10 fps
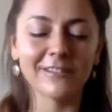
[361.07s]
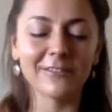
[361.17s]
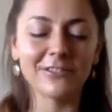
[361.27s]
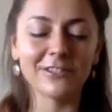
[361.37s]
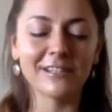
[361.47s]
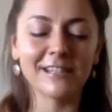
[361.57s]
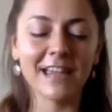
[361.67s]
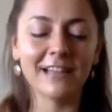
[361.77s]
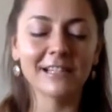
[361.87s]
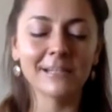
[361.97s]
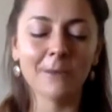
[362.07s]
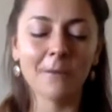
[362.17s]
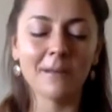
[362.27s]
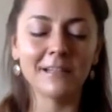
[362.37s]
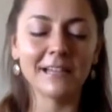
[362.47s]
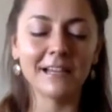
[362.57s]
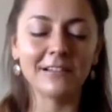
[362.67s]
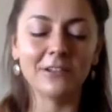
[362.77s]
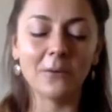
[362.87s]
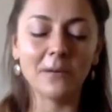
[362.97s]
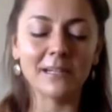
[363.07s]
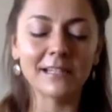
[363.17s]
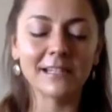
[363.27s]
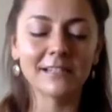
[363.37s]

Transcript: So just take this moment and notice.